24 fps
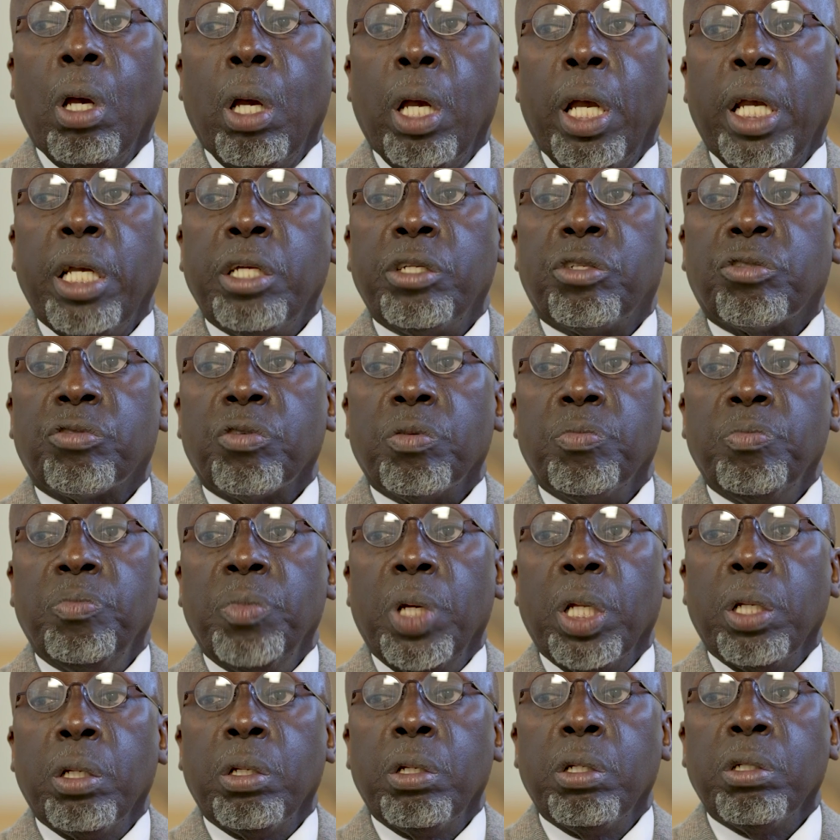a
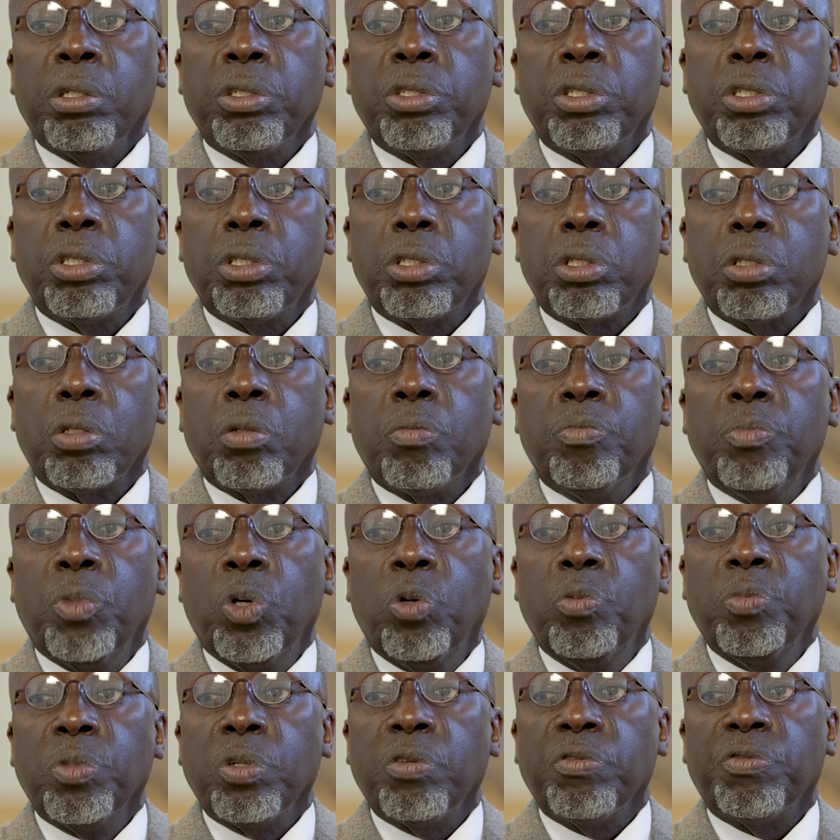tremendous
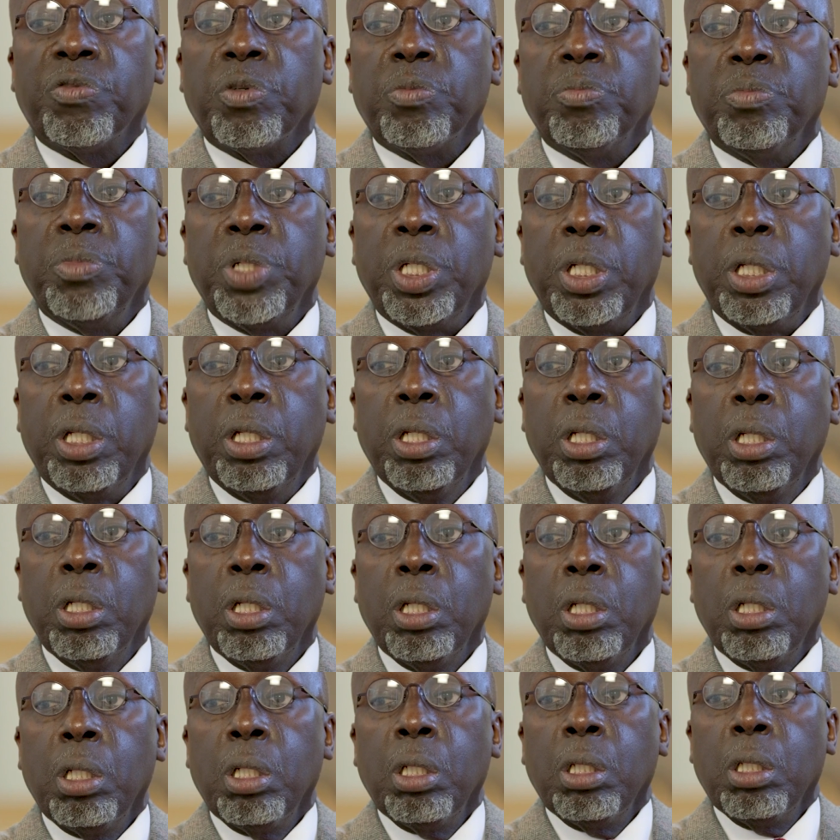moment for me
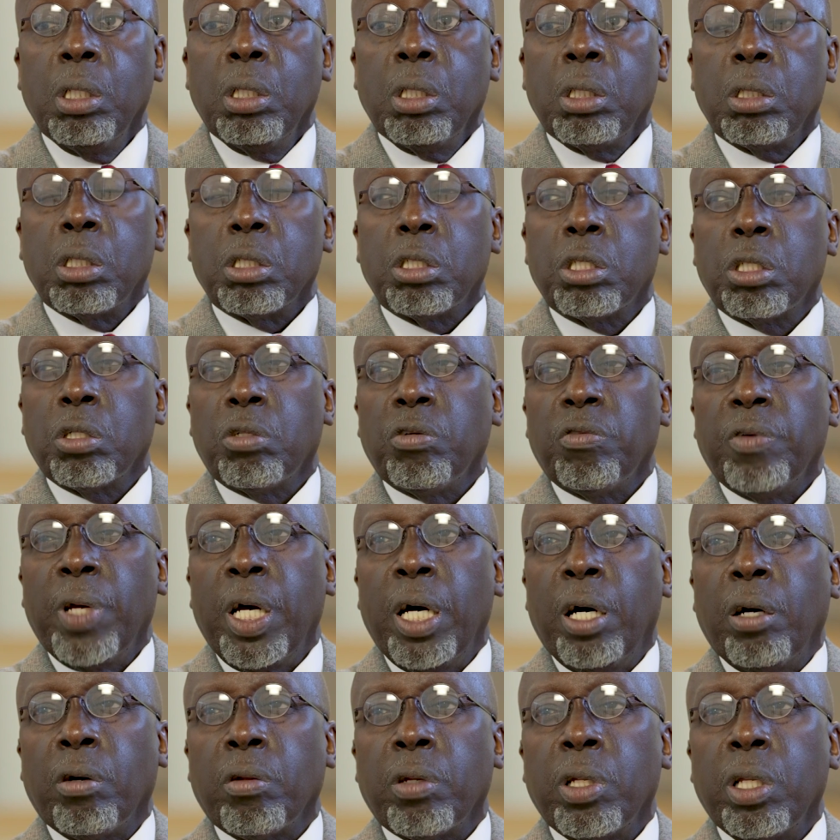to sit
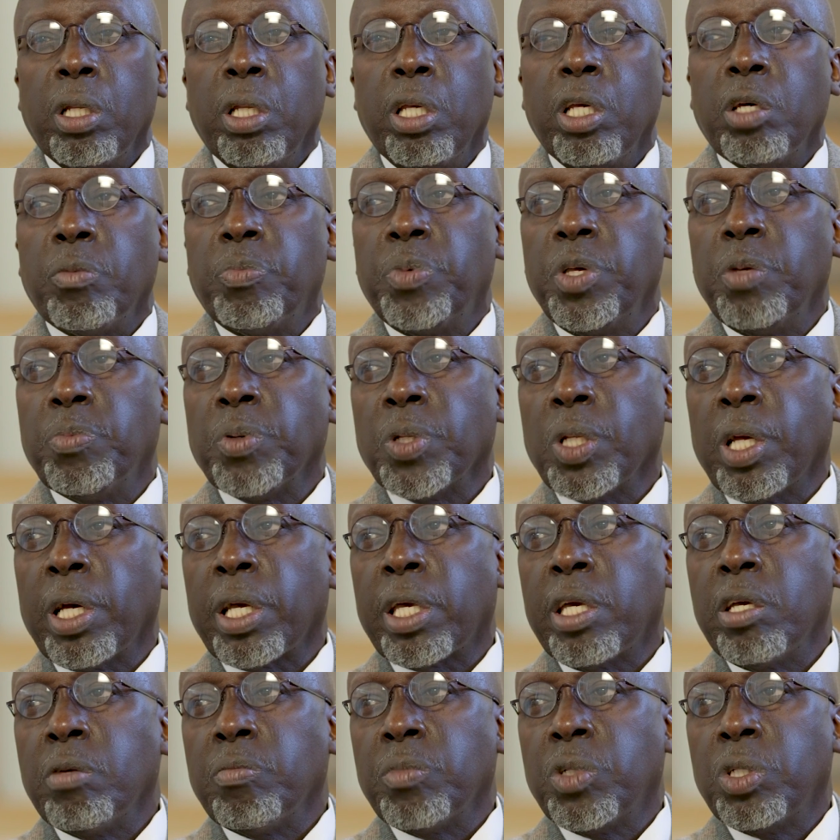around and hear people like
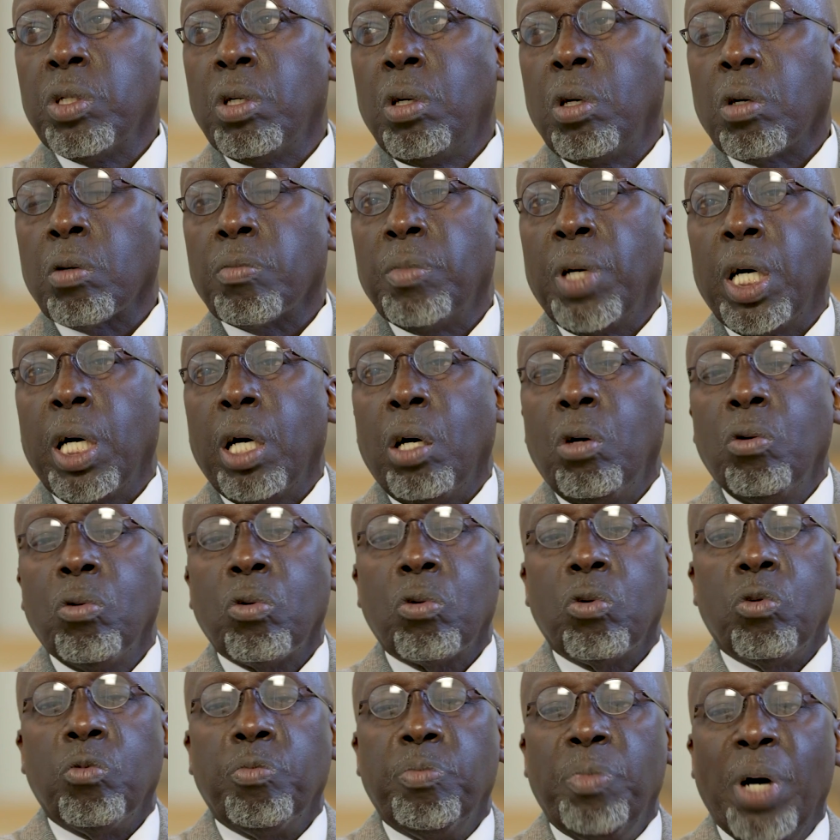him talk. My
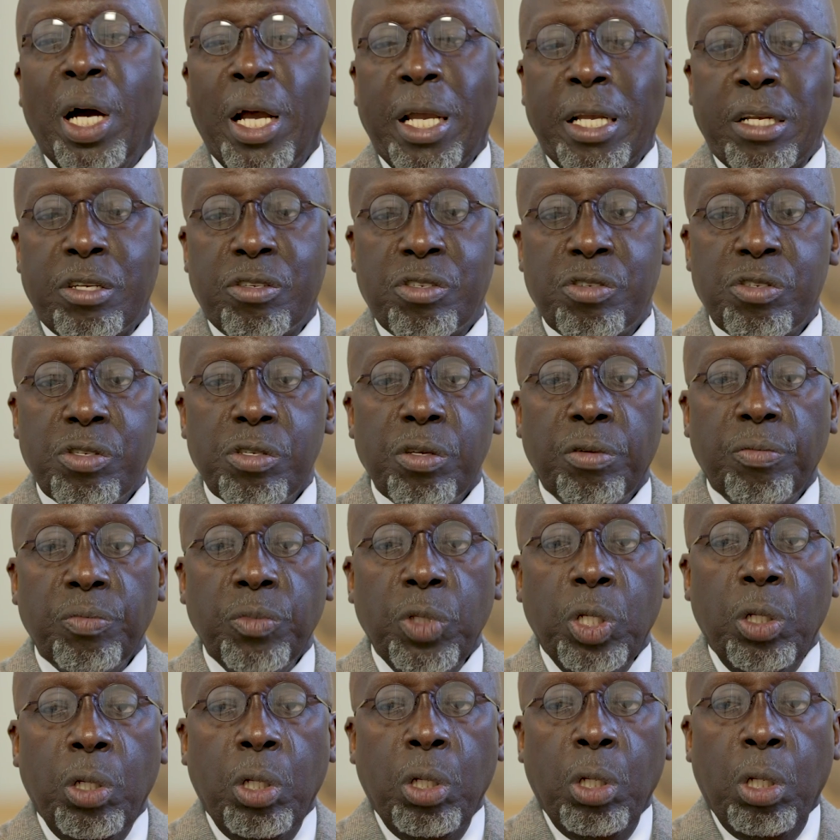Uncle Banks,
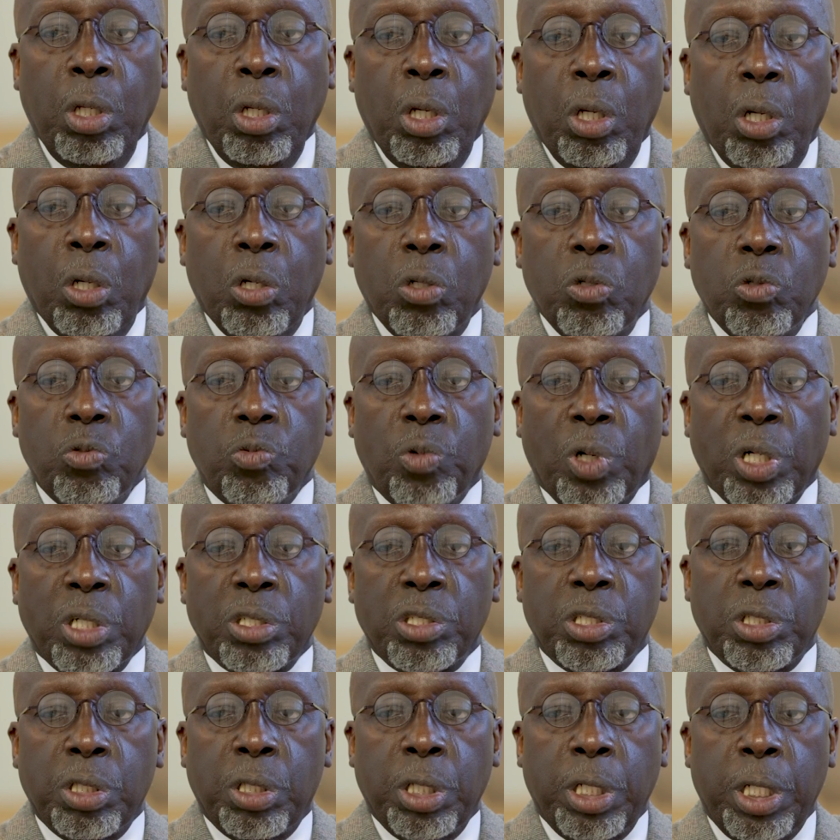who
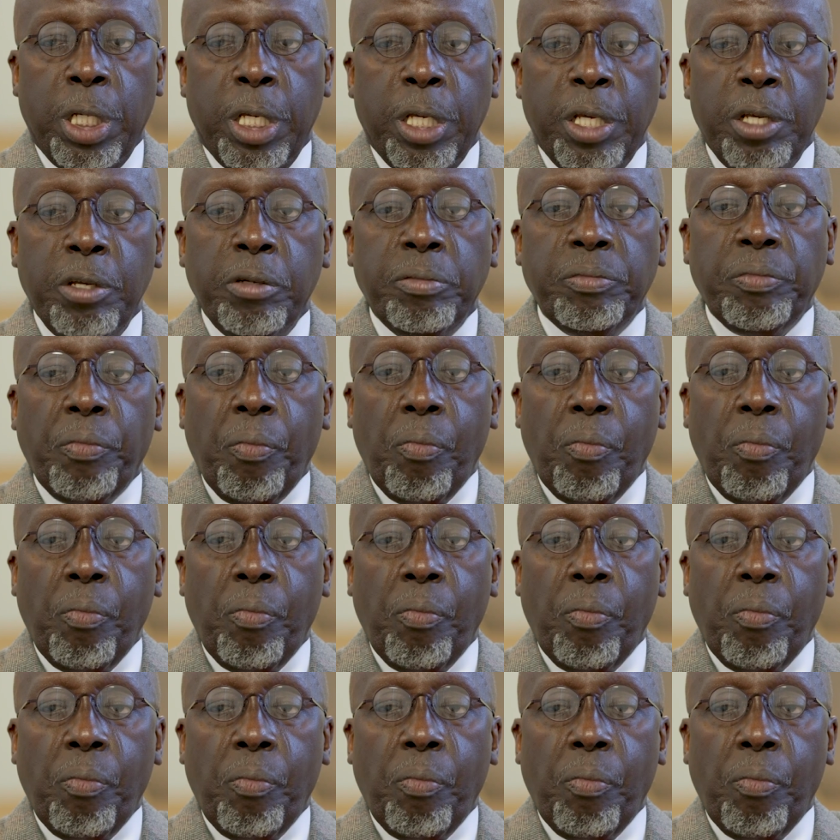was the